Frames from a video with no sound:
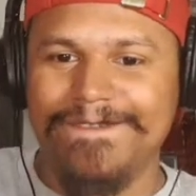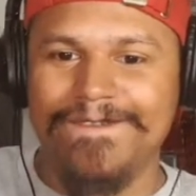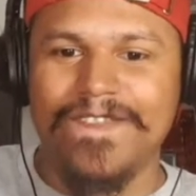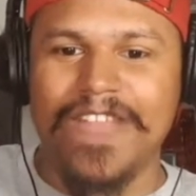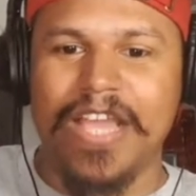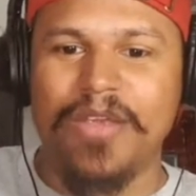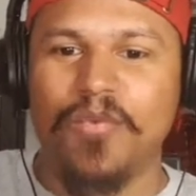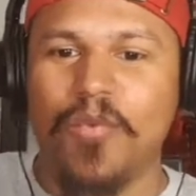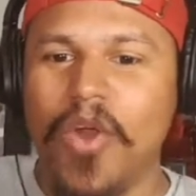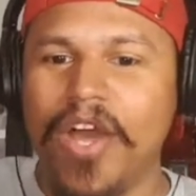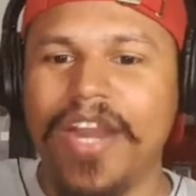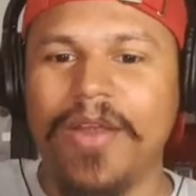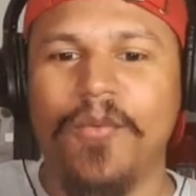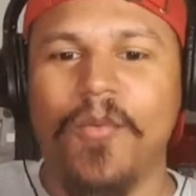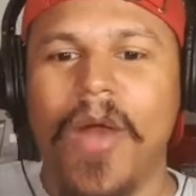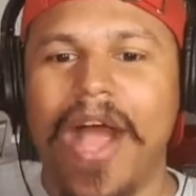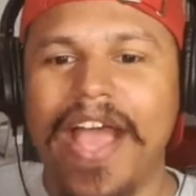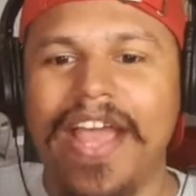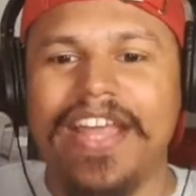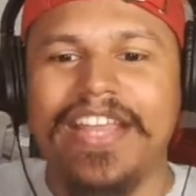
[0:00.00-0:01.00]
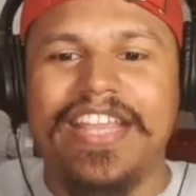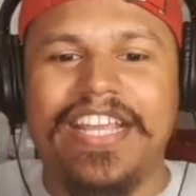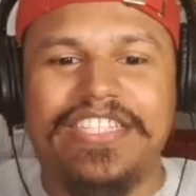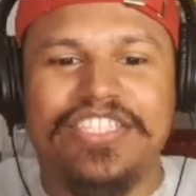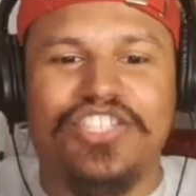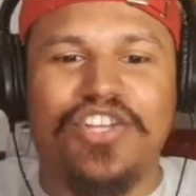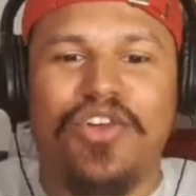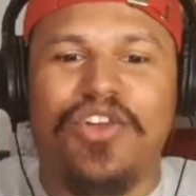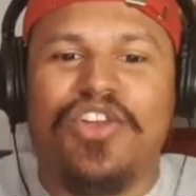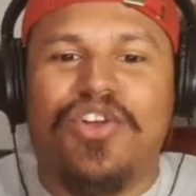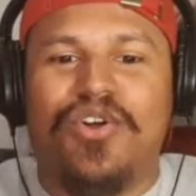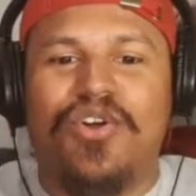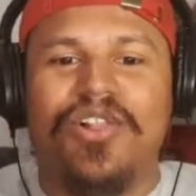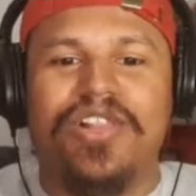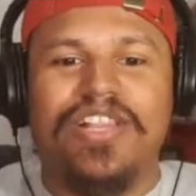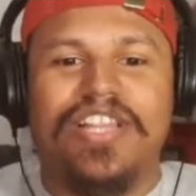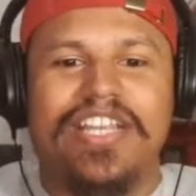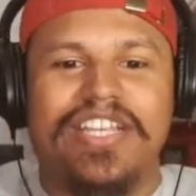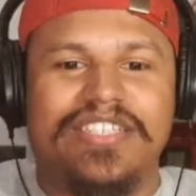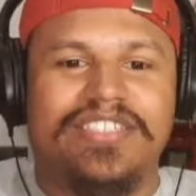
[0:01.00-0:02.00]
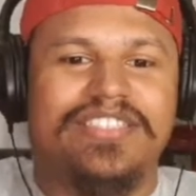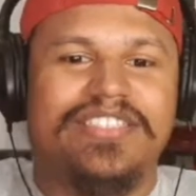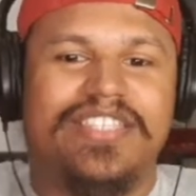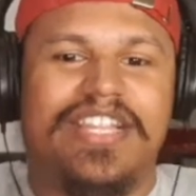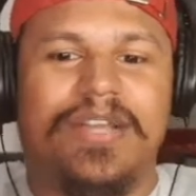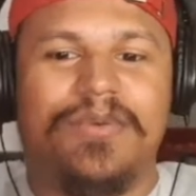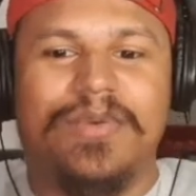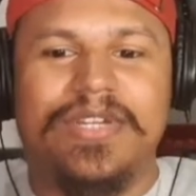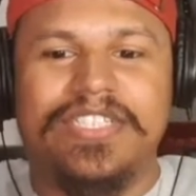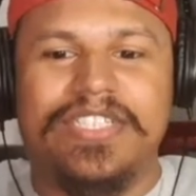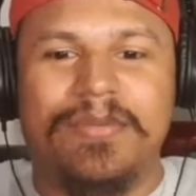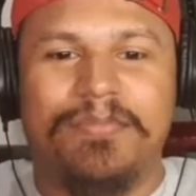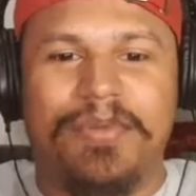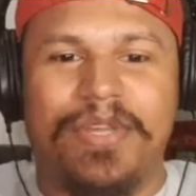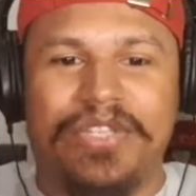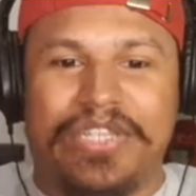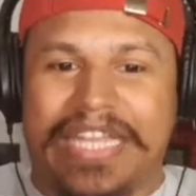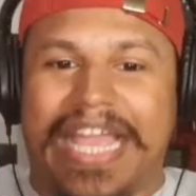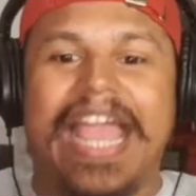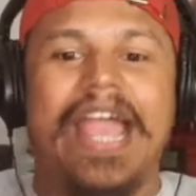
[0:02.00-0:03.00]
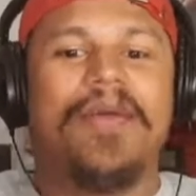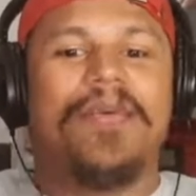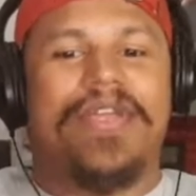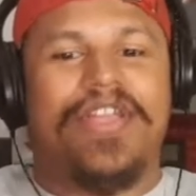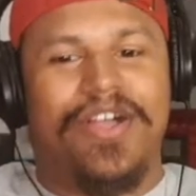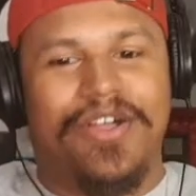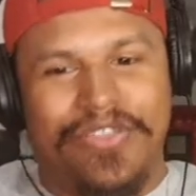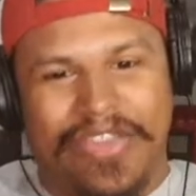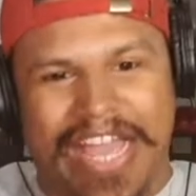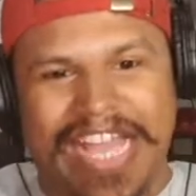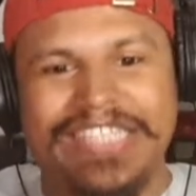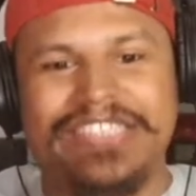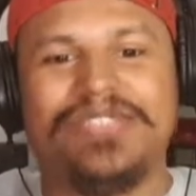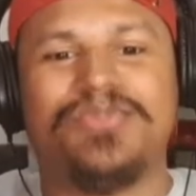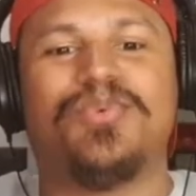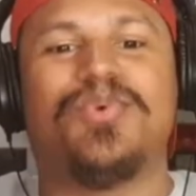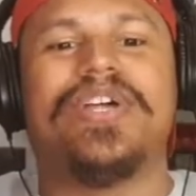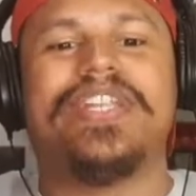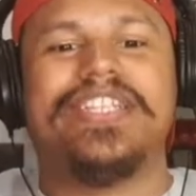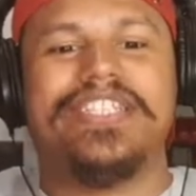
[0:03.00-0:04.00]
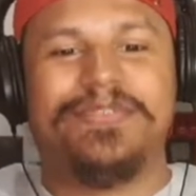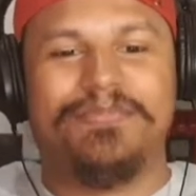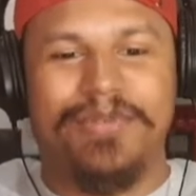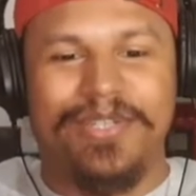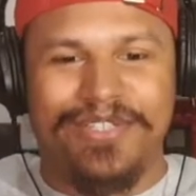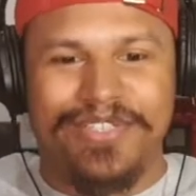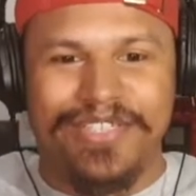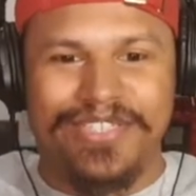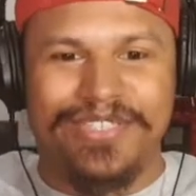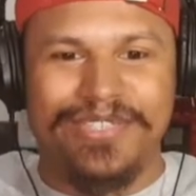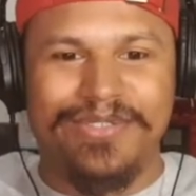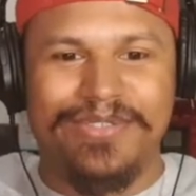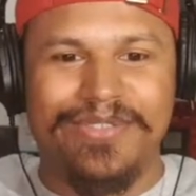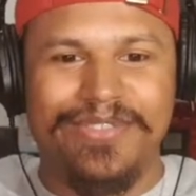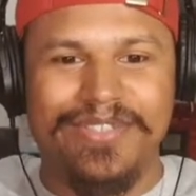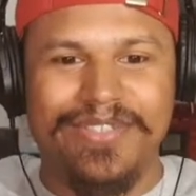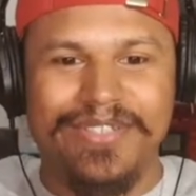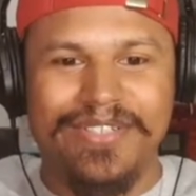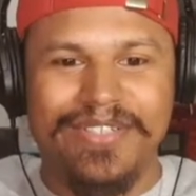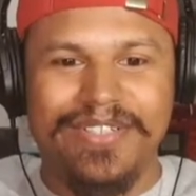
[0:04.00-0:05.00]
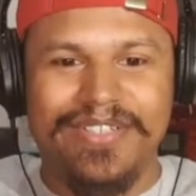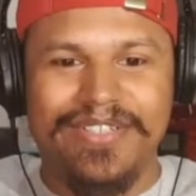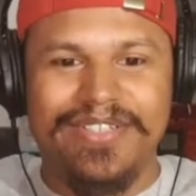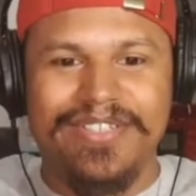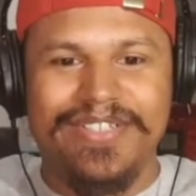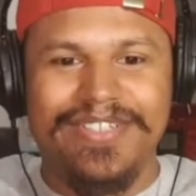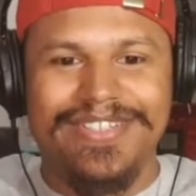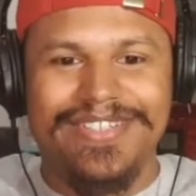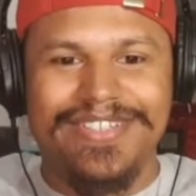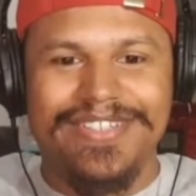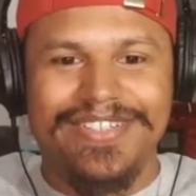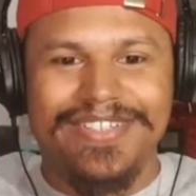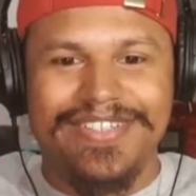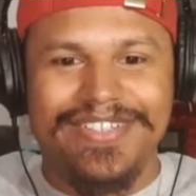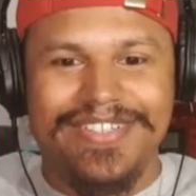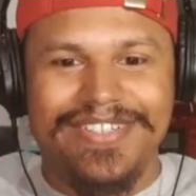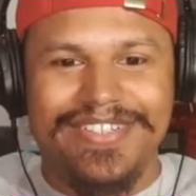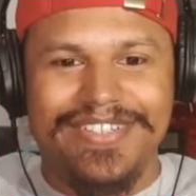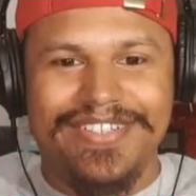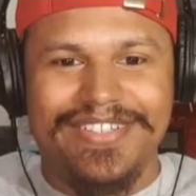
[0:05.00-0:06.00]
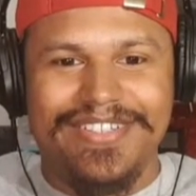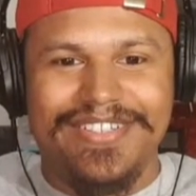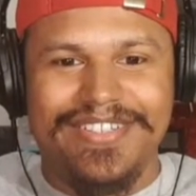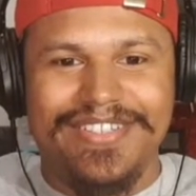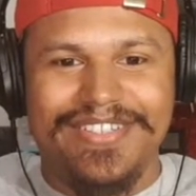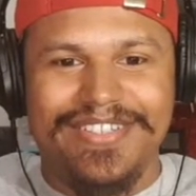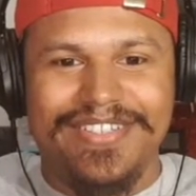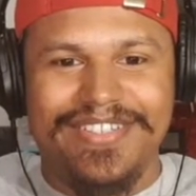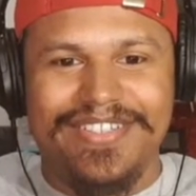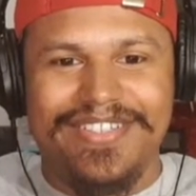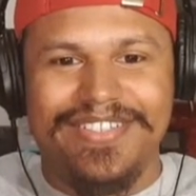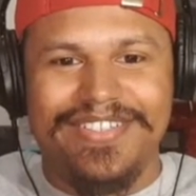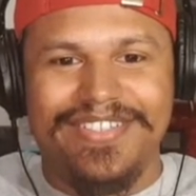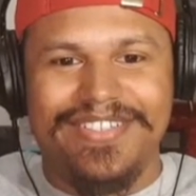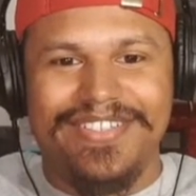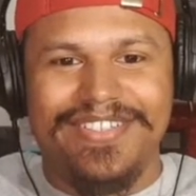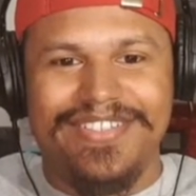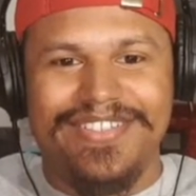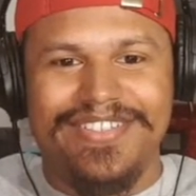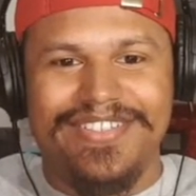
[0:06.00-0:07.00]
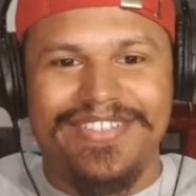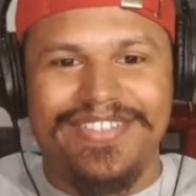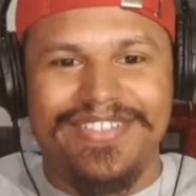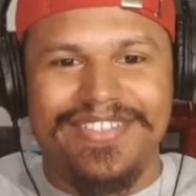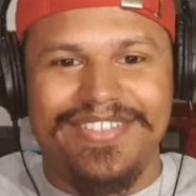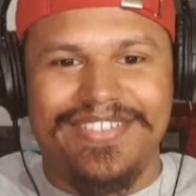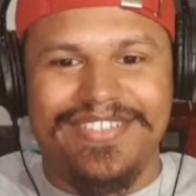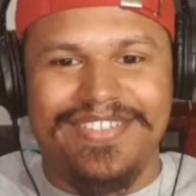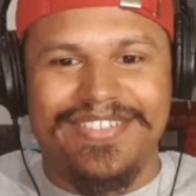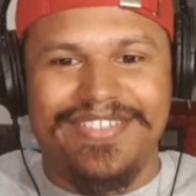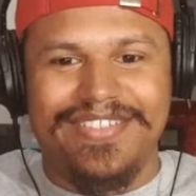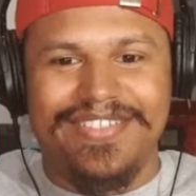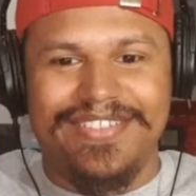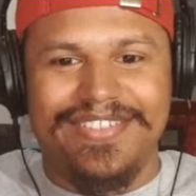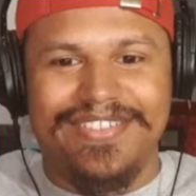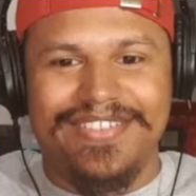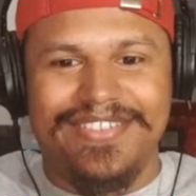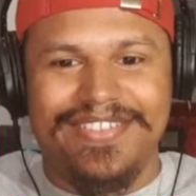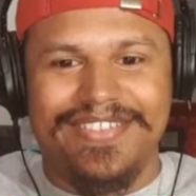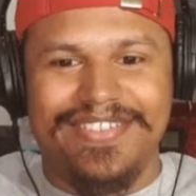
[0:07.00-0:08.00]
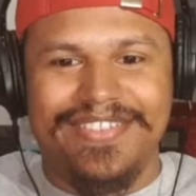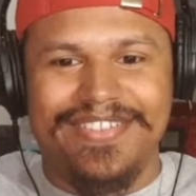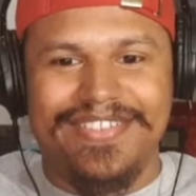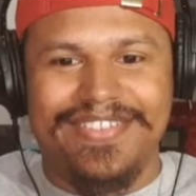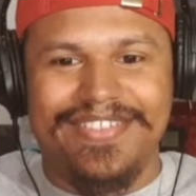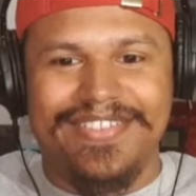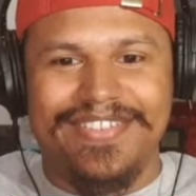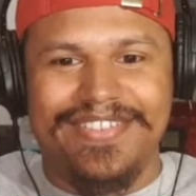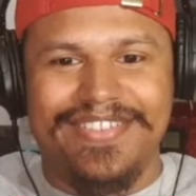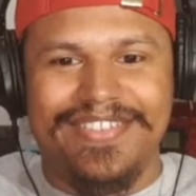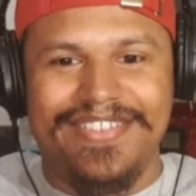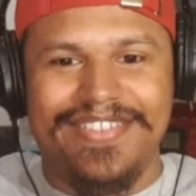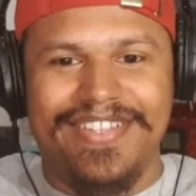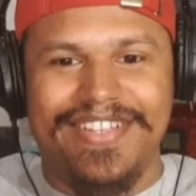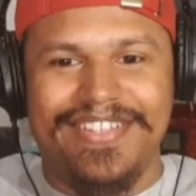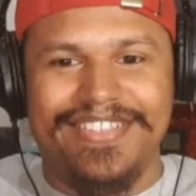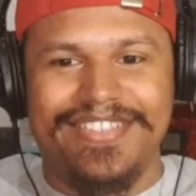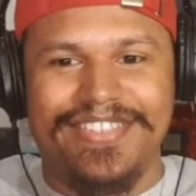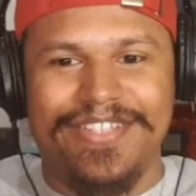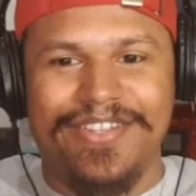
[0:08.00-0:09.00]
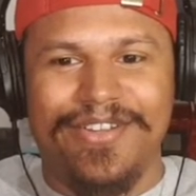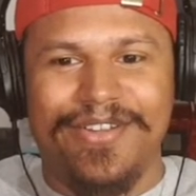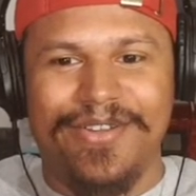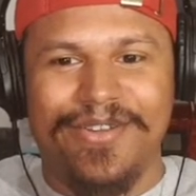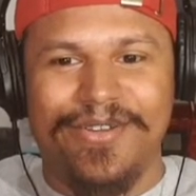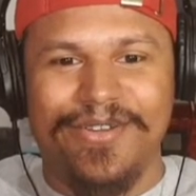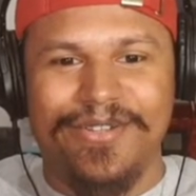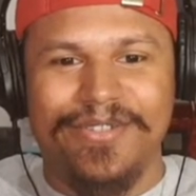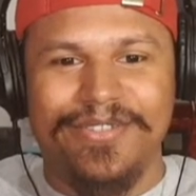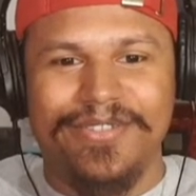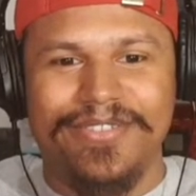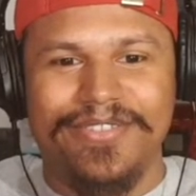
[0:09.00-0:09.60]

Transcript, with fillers: Like, what? Why are they showing all this? Like, what is it built? There we go. That's all what over the world are gathering in Pasio and forming new teams. Let's go.